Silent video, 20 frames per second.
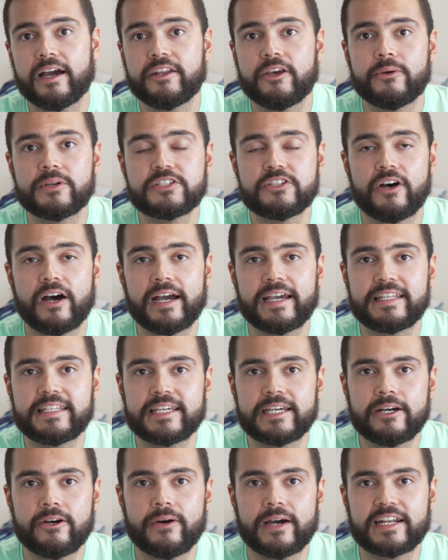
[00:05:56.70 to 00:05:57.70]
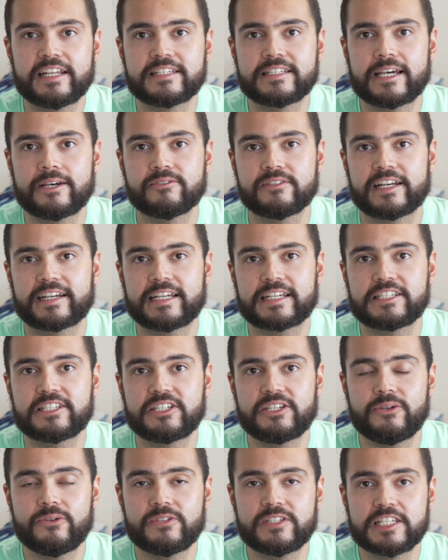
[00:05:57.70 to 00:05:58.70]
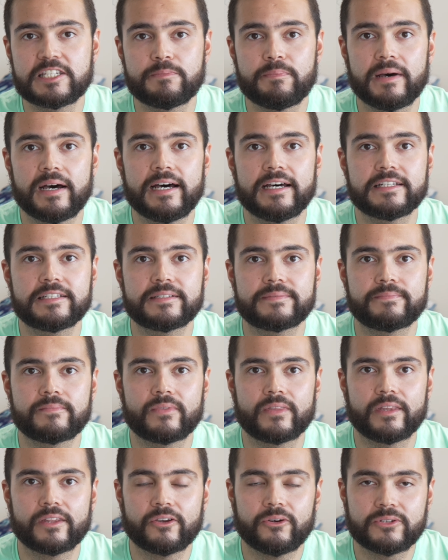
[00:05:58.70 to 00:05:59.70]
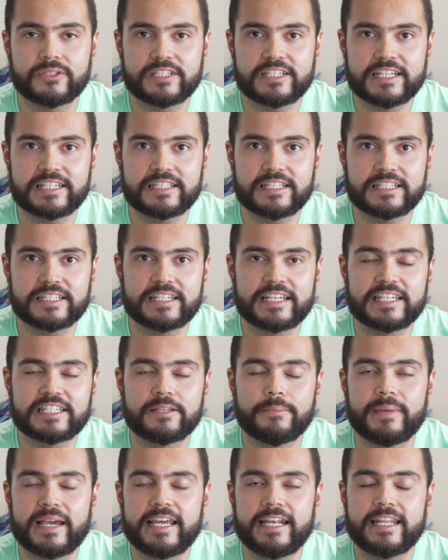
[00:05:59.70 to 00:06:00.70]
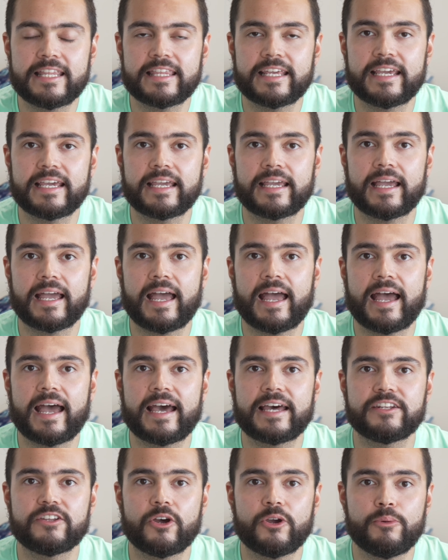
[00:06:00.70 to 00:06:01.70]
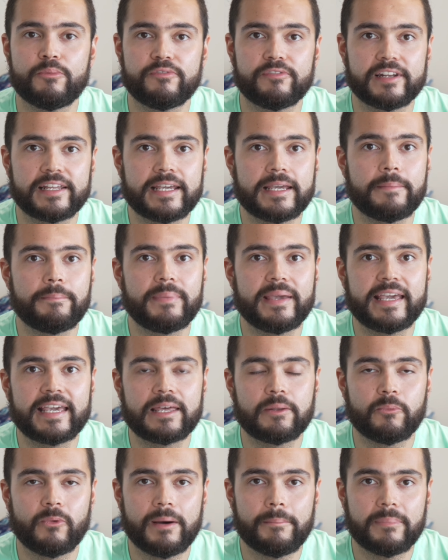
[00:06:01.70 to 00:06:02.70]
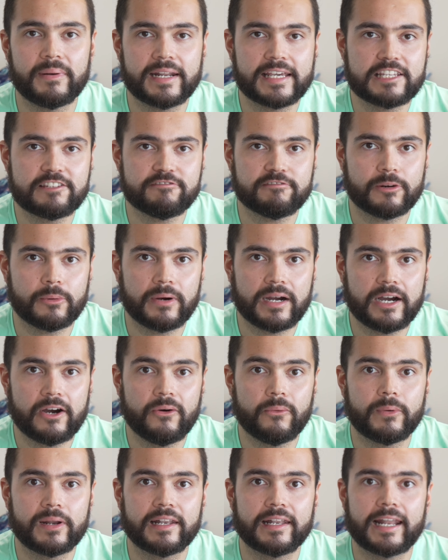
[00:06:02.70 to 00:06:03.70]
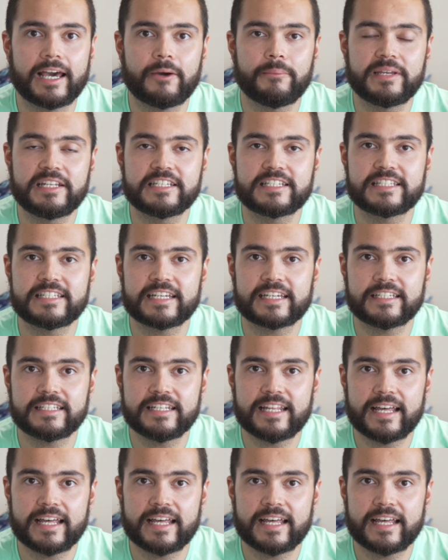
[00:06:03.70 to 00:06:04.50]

I know it's not ideal and it sounds like excuses, but consistency is the main thing and hopefully being in one place for a while will allow me to stick to